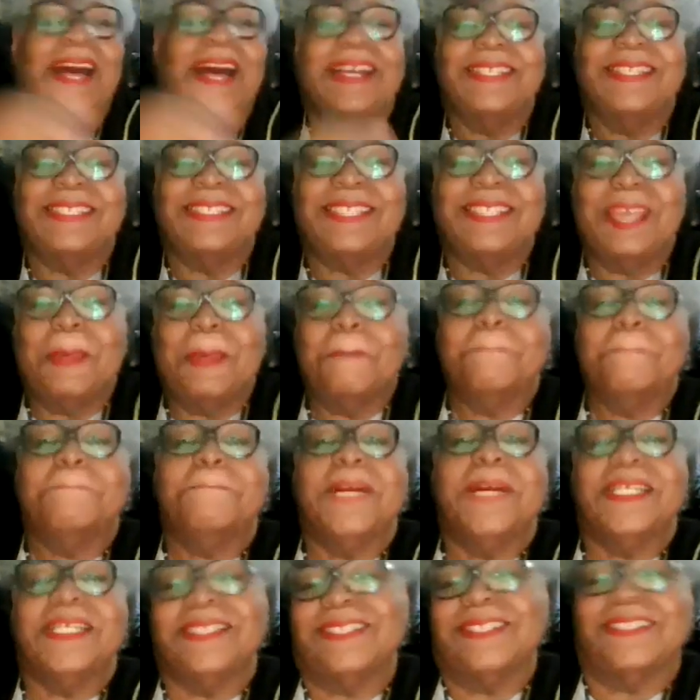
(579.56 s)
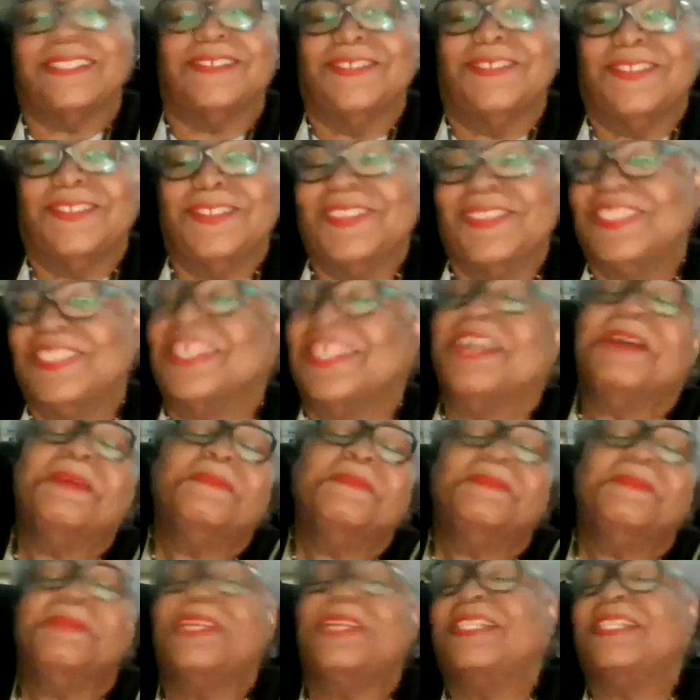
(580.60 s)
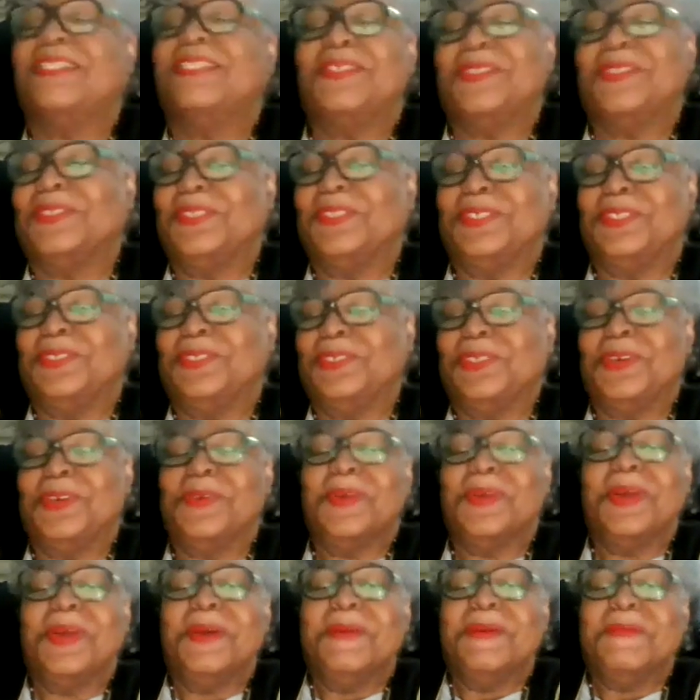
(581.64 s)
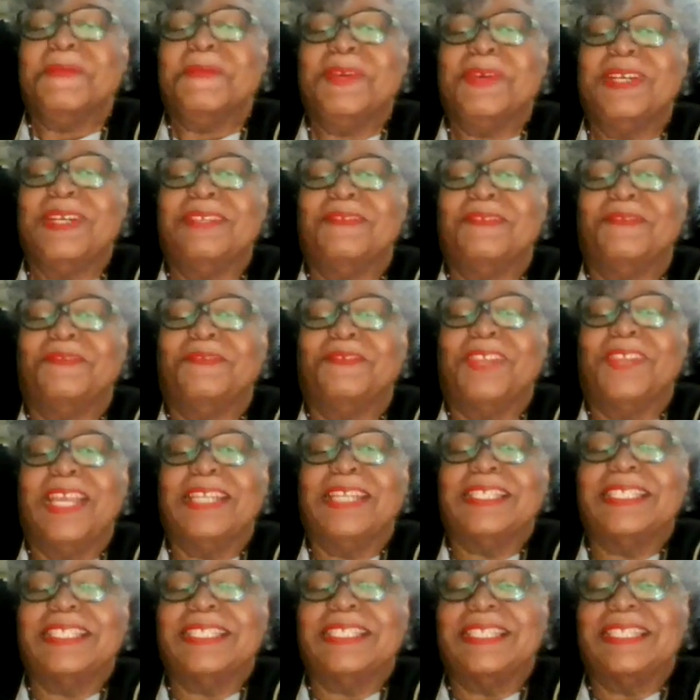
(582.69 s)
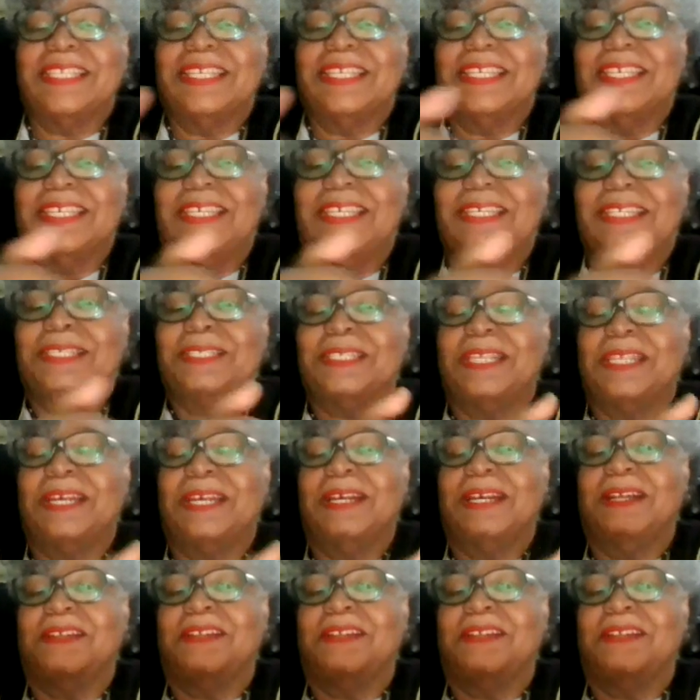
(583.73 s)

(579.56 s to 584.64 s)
I say muscles, that's just a joke, but flex his